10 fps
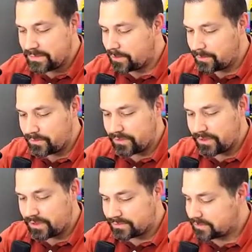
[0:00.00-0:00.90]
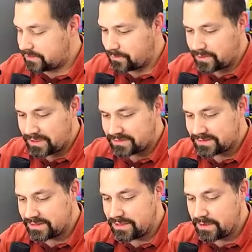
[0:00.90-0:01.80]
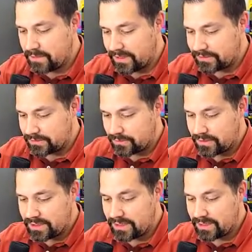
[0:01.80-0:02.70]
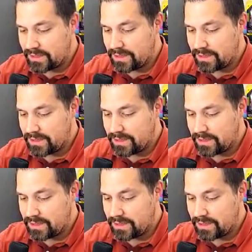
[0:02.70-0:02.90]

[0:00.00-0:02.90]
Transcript: gonna move it along. Snorunt, Baltoy, uh,